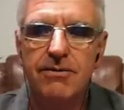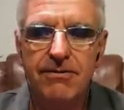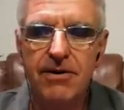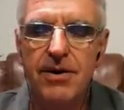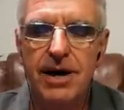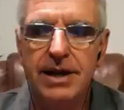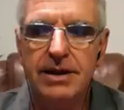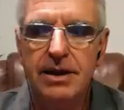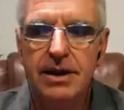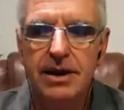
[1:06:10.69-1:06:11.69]
find
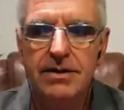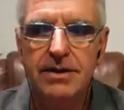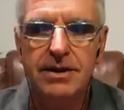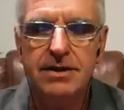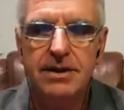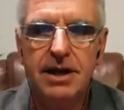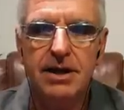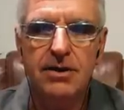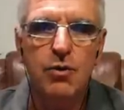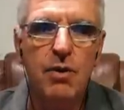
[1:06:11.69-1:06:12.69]
that
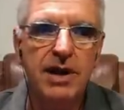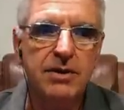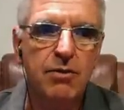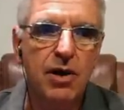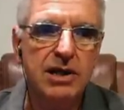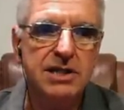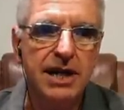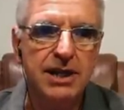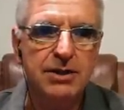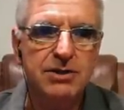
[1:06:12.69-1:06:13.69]
you'll wonder why it's
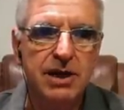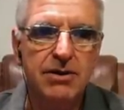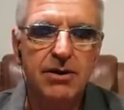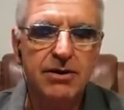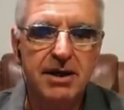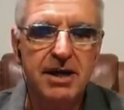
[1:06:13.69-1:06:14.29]
taking you so long.